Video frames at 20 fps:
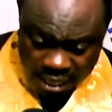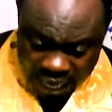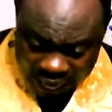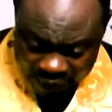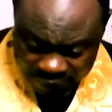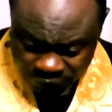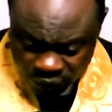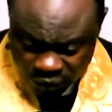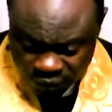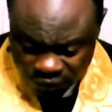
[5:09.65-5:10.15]

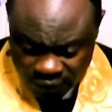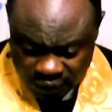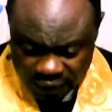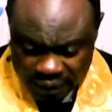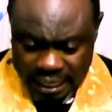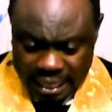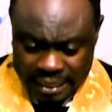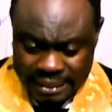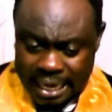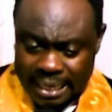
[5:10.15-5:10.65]

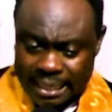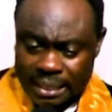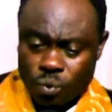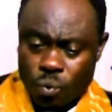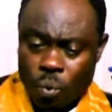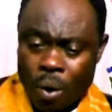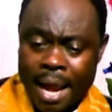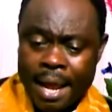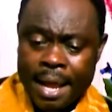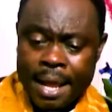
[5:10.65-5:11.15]
And that is
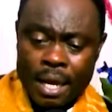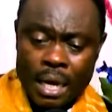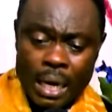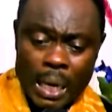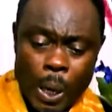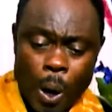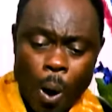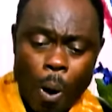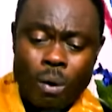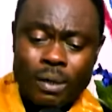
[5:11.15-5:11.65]
why
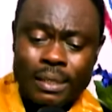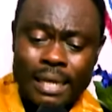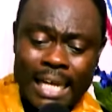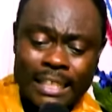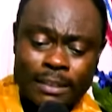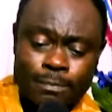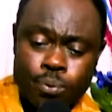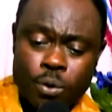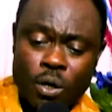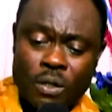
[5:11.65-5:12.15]
God has
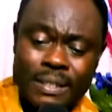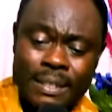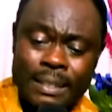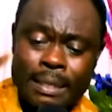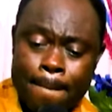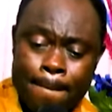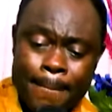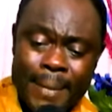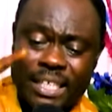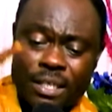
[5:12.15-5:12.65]
brought
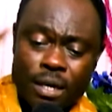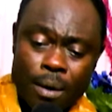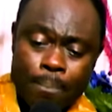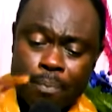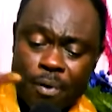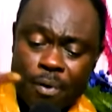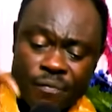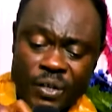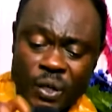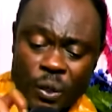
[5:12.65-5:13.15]
the major
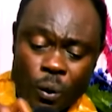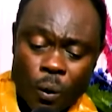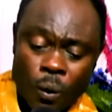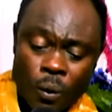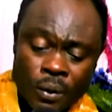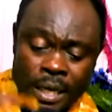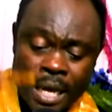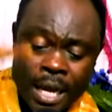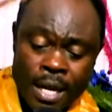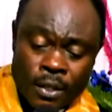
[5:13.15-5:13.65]
prophet of
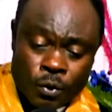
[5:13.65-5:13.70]
God